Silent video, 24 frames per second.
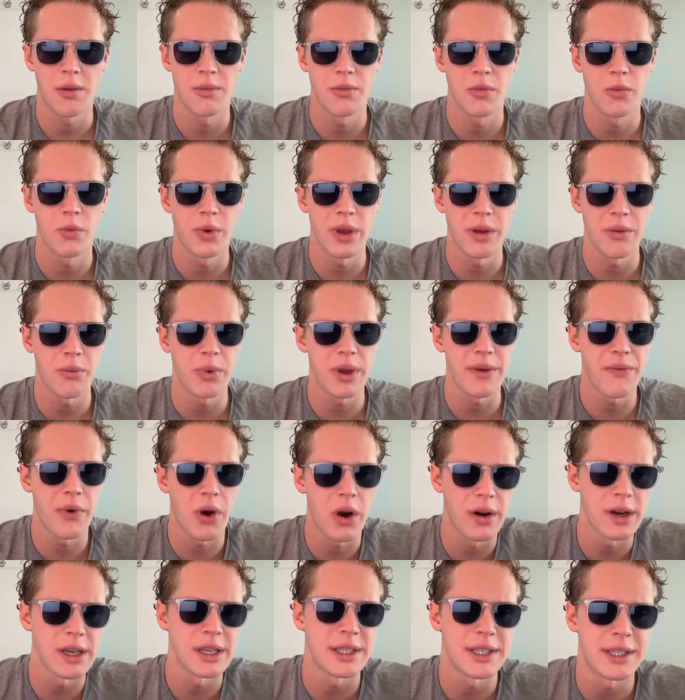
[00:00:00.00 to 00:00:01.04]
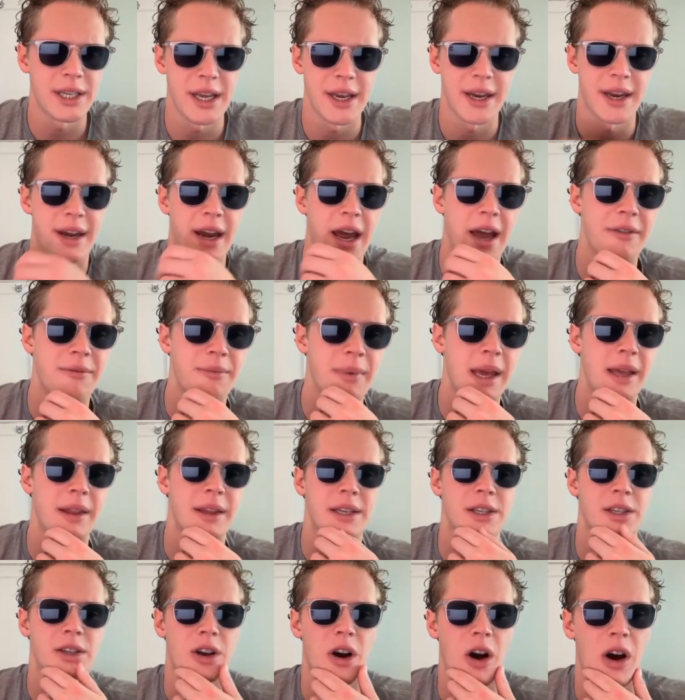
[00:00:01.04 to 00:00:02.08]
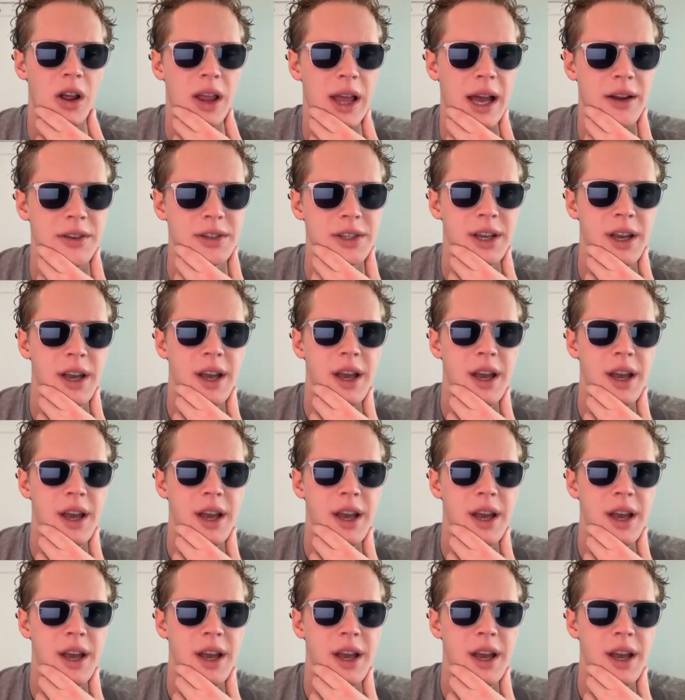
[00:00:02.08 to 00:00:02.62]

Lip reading: we've already seen, and I've made these call outs,